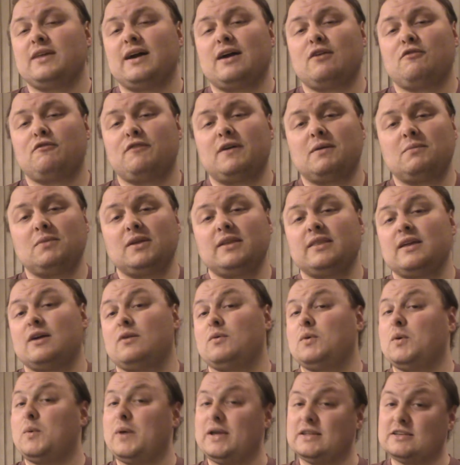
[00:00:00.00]
with our family
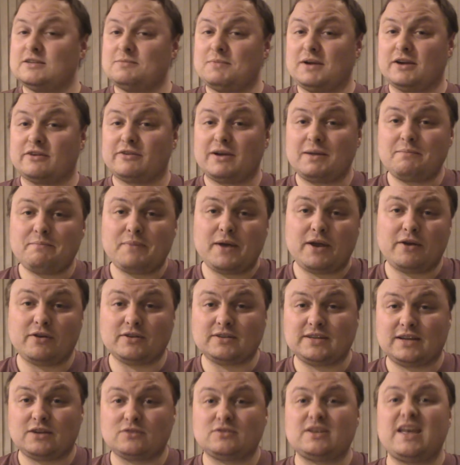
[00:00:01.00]
that we went to my
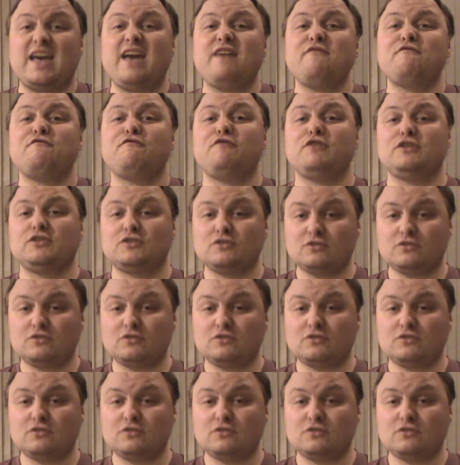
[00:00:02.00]
grandparents' house every